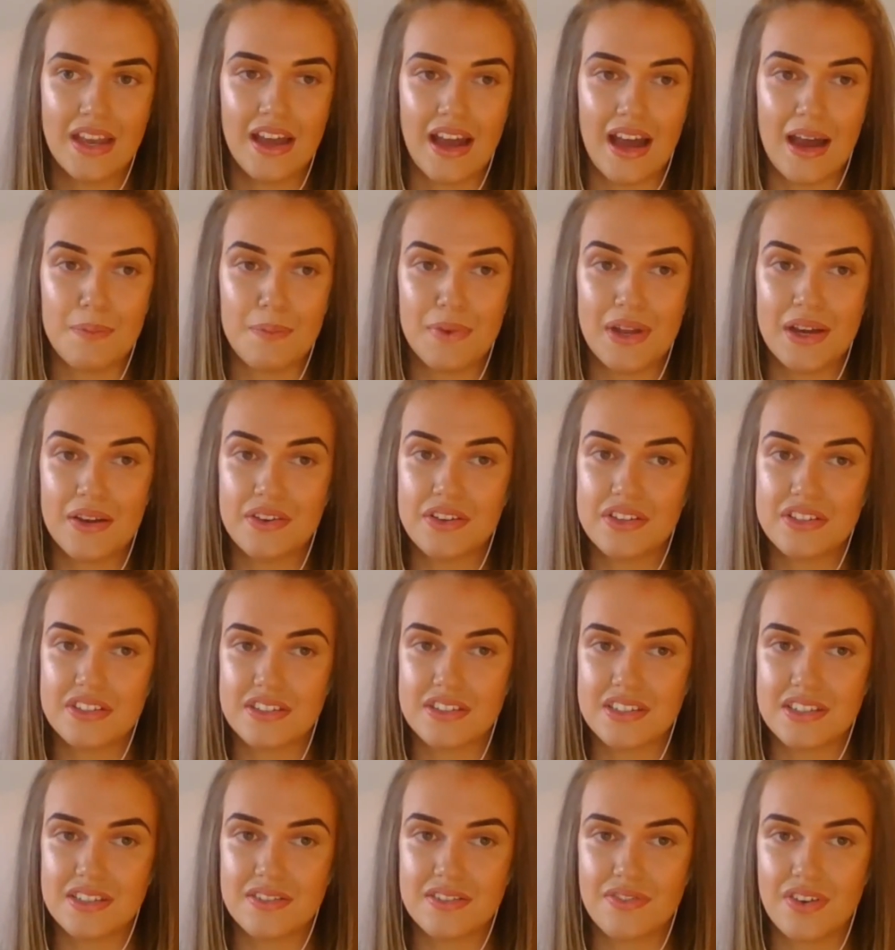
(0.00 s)
I'm now
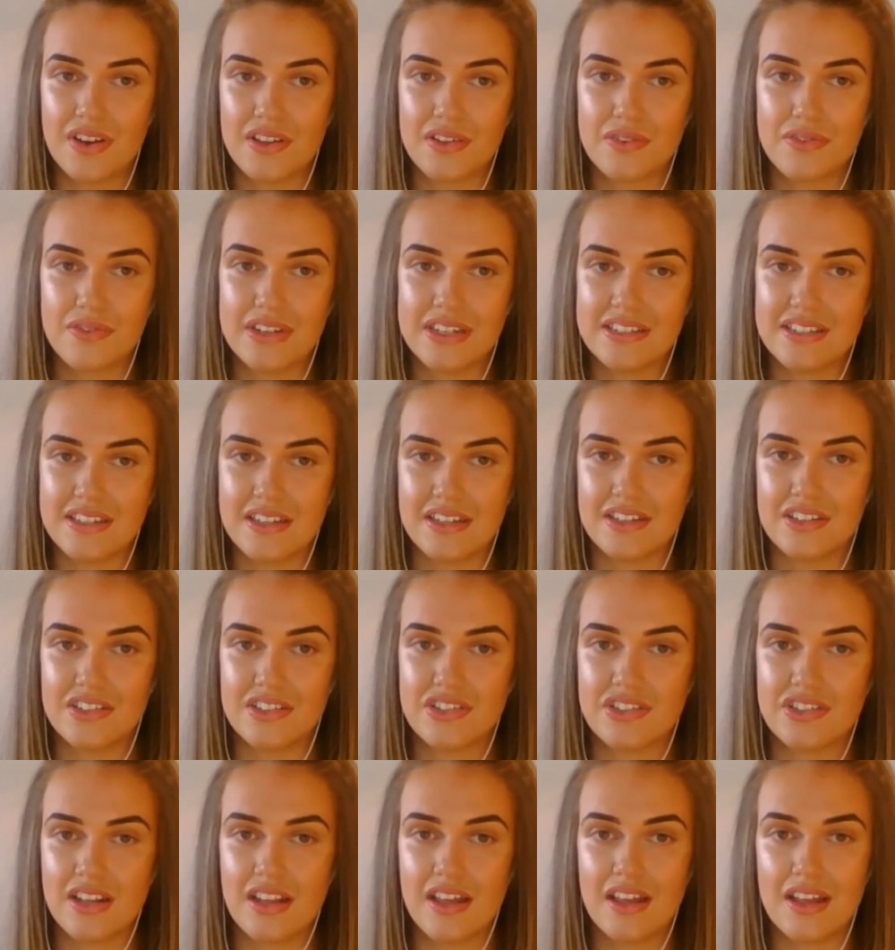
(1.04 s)
conducting further research
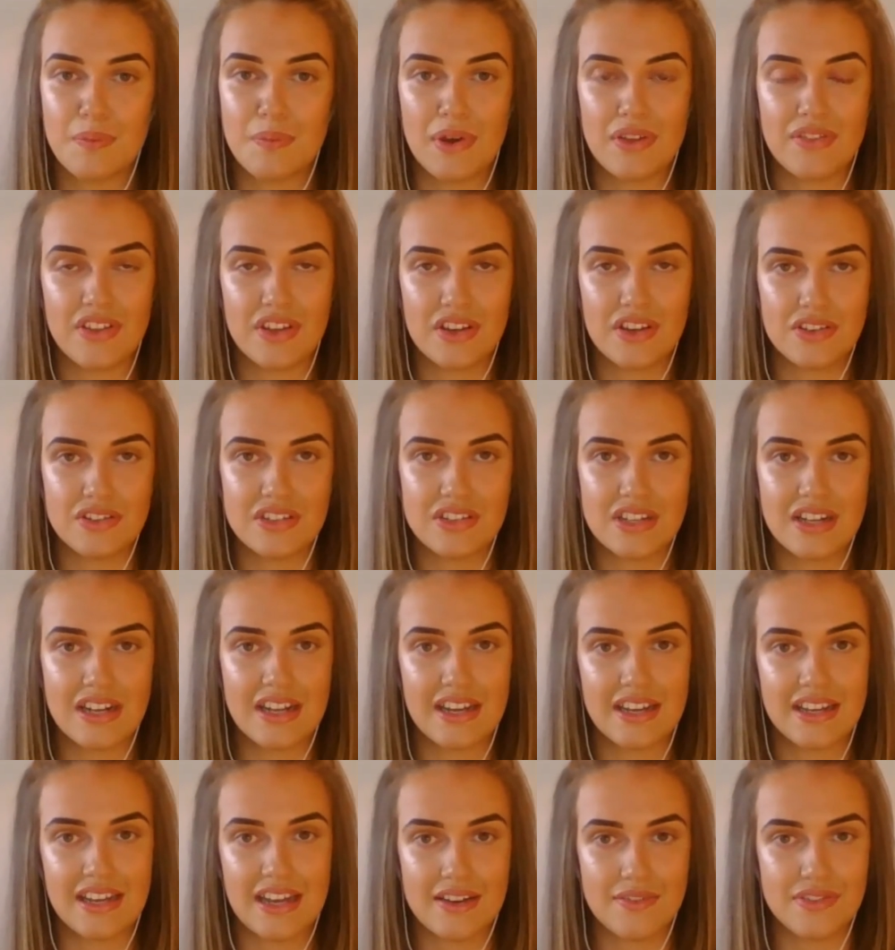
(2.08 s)
to learn about the
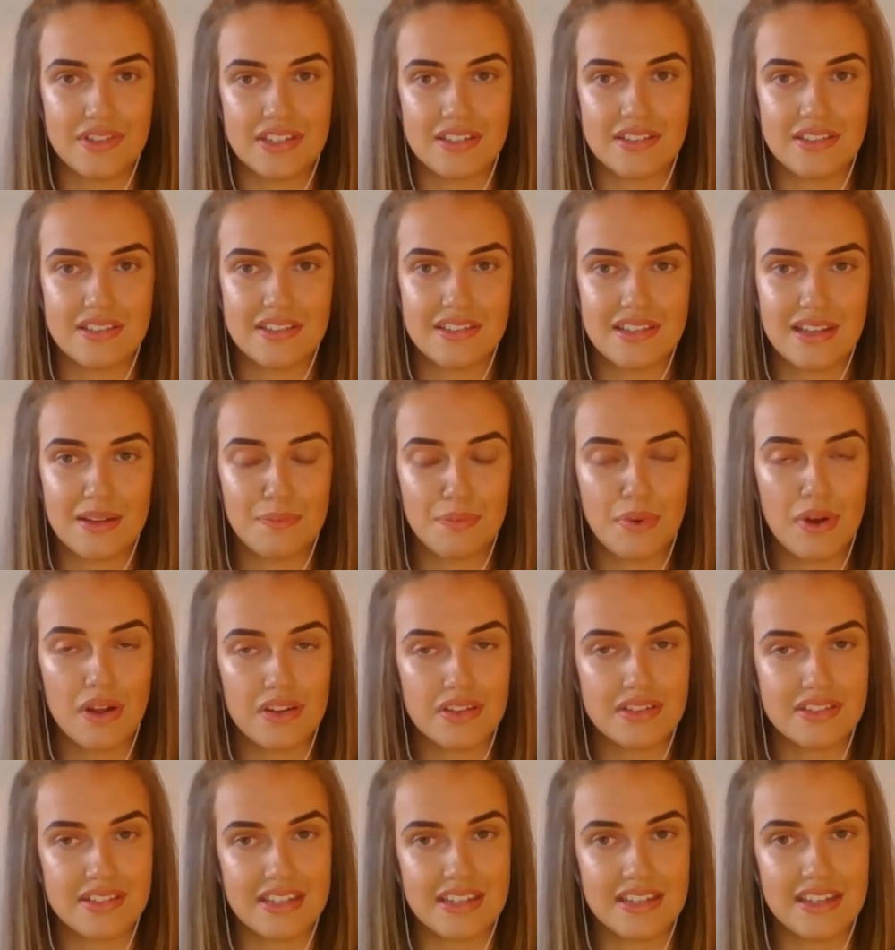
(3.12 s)
underlying evidence and
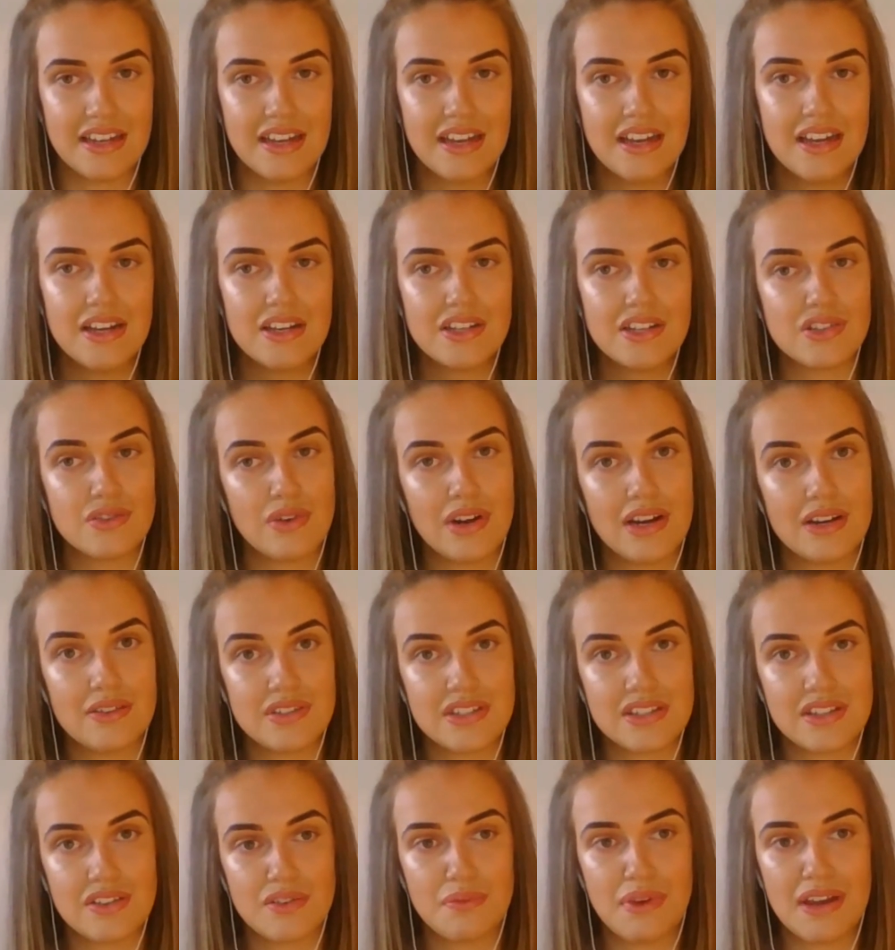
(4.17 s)
policy
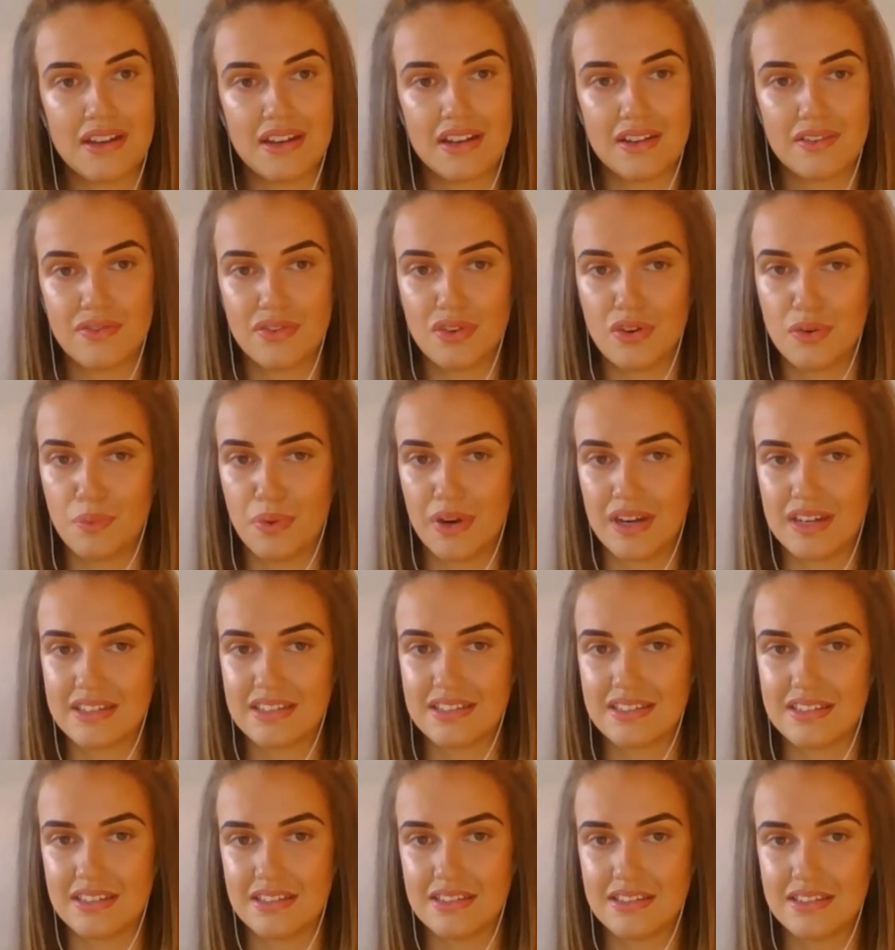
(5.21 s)
surrounding the remaining 4
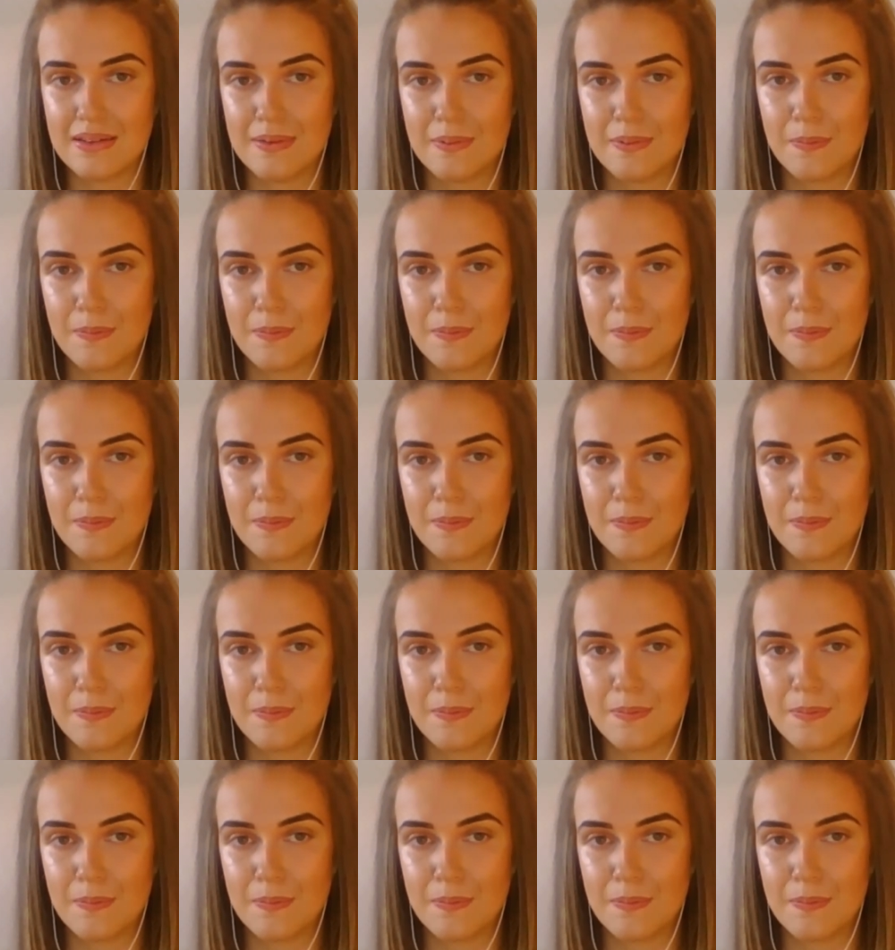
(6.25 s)
practices.